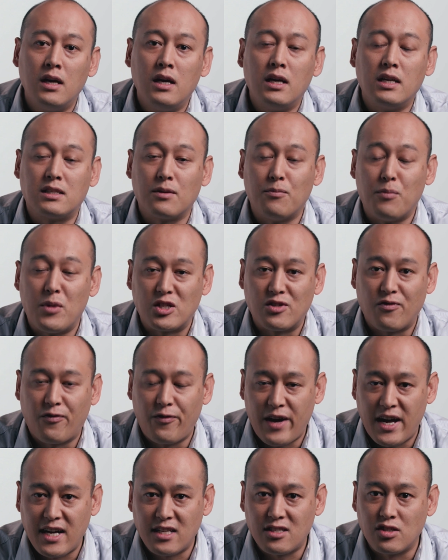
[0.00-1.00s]
It's a much
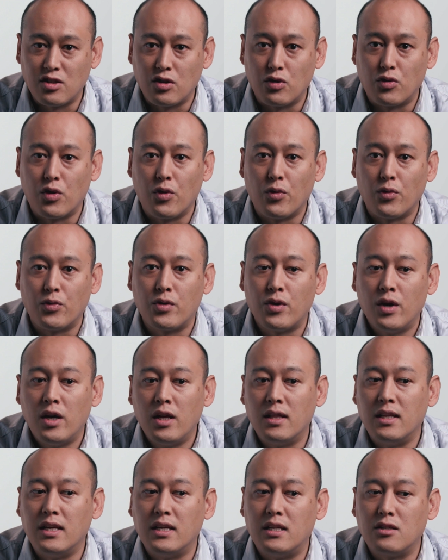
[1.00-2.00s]
faster growth,
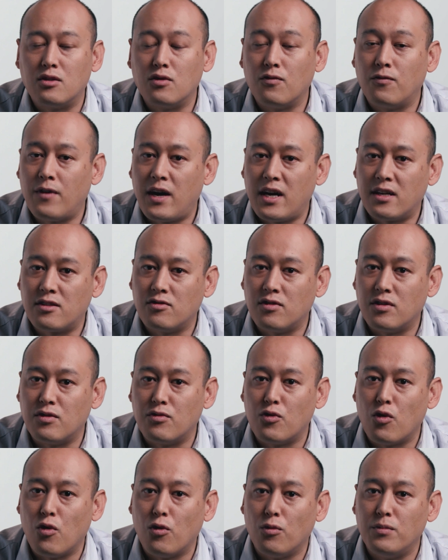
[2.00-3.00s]
leading to faster
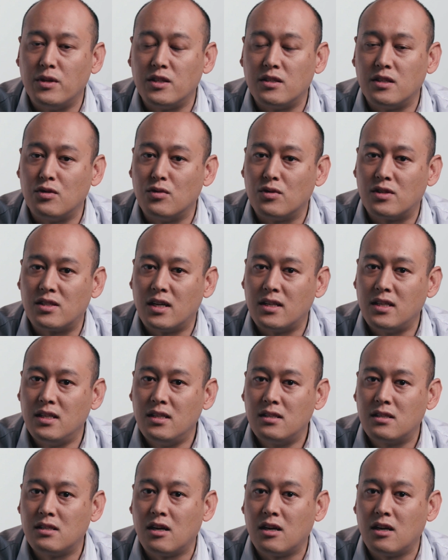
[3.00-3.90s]
enrollment into studies,